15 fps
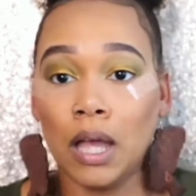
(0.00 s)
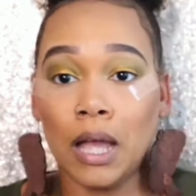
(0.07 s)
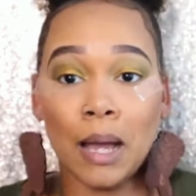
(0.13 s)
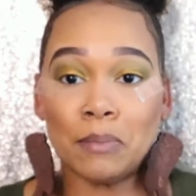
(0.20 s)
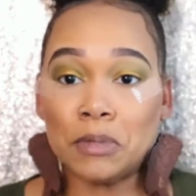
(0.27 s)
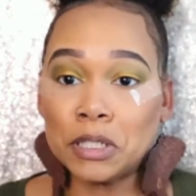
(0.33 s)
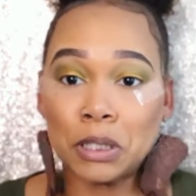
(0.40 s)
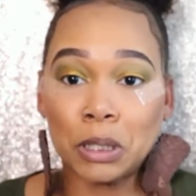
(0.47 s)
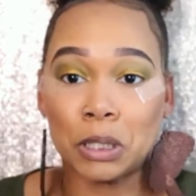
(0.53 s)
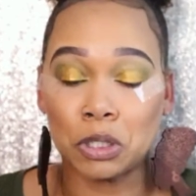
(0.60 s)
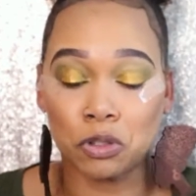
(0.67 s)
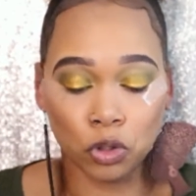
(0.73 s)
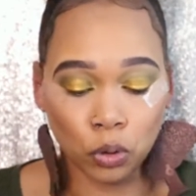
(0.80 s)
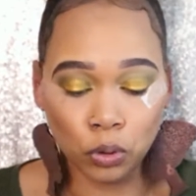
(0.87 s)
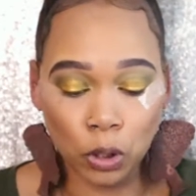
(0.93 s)
I'm just a
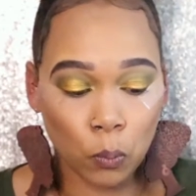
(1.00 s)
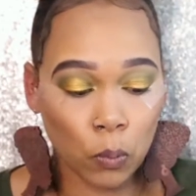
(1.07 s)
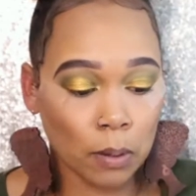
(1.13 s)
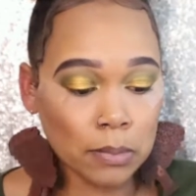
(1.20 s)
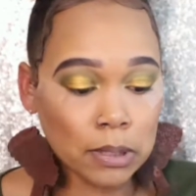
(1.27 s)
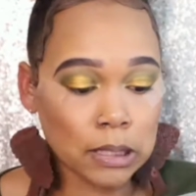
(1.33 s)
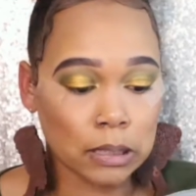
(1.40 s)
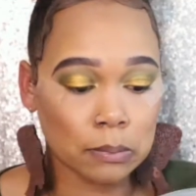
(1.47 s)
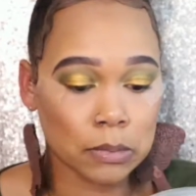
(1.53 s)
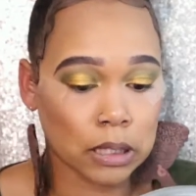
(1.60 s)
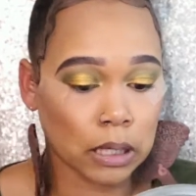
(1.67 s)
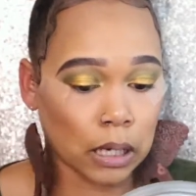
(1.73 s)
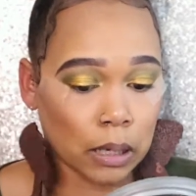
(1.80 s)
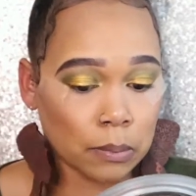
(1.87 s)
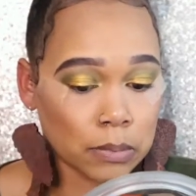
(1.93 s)
controlling woman
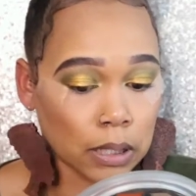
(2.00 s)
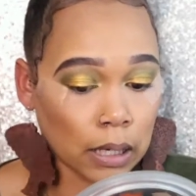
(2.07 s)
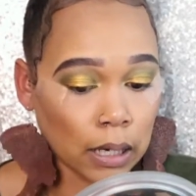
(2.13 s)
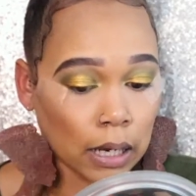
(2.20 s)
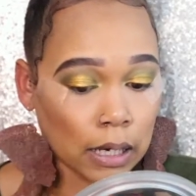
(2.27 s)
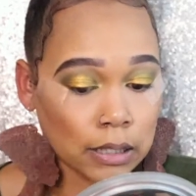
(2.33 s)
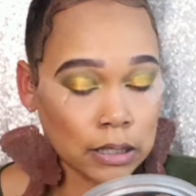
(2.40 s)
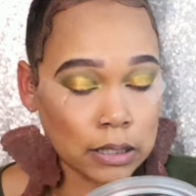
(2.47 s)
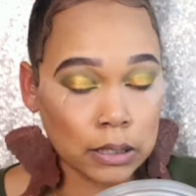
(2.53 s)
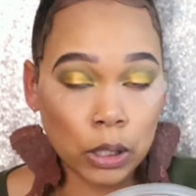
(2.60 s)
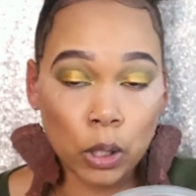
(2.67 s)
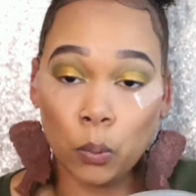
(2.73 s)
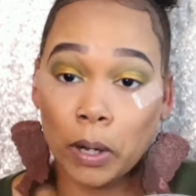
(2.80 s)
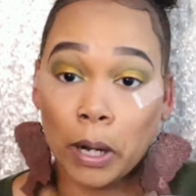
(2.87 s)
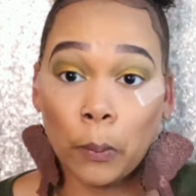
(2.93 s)
sometimes. Like, I just
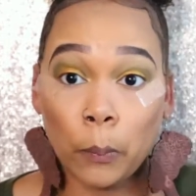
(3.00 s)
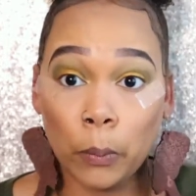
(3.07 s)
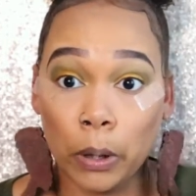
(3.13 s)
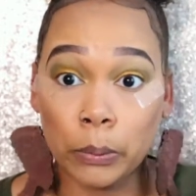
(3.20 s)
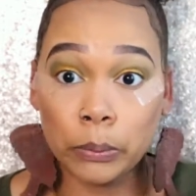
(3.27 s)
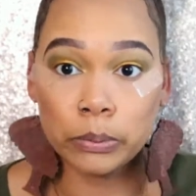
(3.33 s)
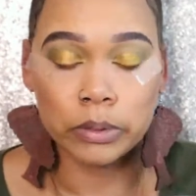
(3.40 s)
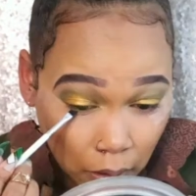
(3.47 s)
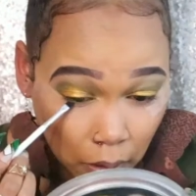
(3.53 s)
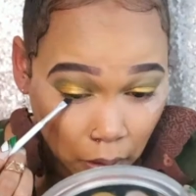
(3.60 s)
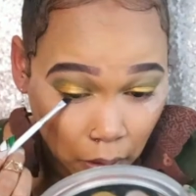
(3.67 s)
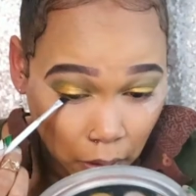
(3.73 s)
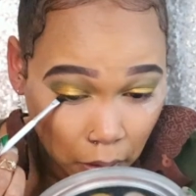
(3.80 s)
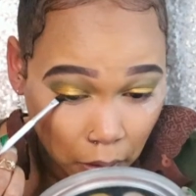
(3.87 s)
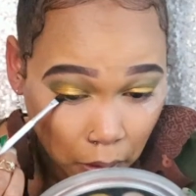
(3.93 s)
know what I want.
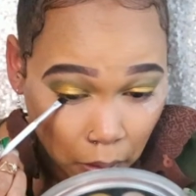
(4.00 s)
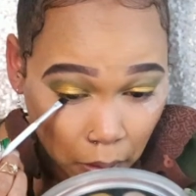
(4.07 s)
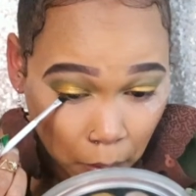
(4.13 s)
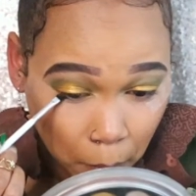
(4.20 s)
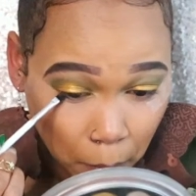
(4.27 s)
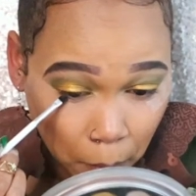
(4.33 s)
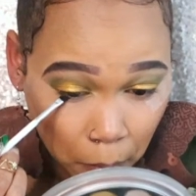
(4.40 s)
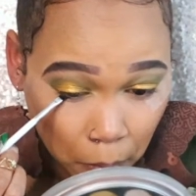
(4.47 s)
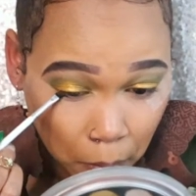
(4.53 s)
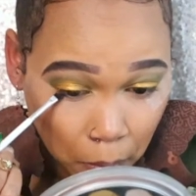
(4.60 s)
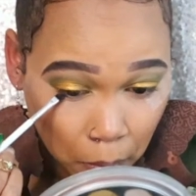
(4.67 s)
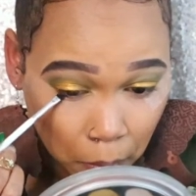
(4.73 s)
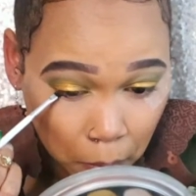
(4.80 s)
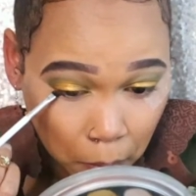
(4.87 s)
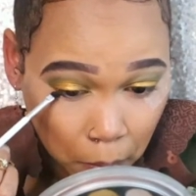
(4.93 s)
And we
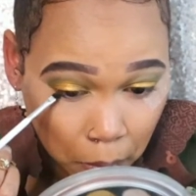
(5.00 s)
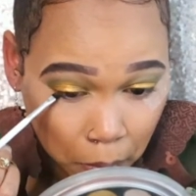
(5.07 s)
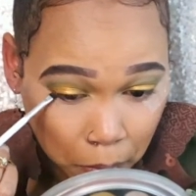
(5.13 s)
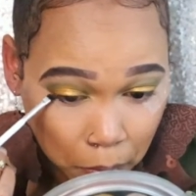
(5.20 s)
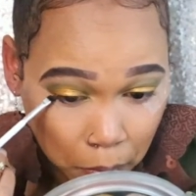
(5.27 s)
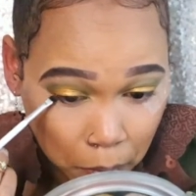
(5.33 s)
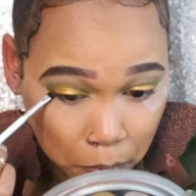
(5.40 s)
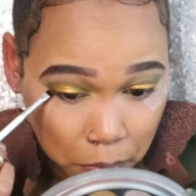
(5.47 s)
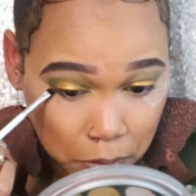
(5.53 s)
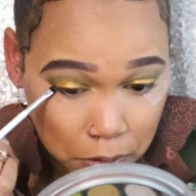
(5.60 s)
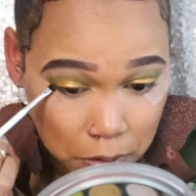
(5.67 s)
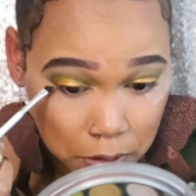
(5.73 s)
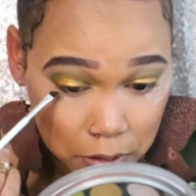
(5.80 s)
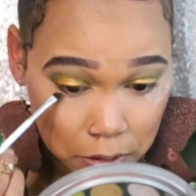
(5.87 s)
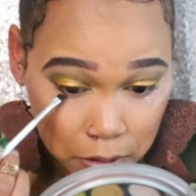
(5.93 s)
are going to
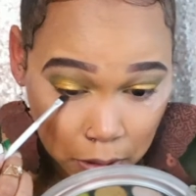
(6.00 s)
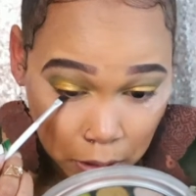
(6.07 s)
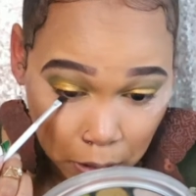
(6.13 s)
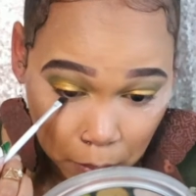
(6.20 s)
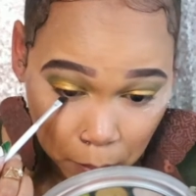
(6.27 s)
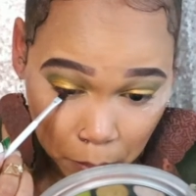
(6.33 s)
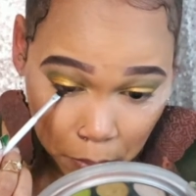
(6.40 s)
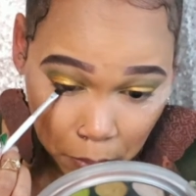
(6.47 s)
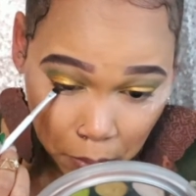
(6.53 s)
stamp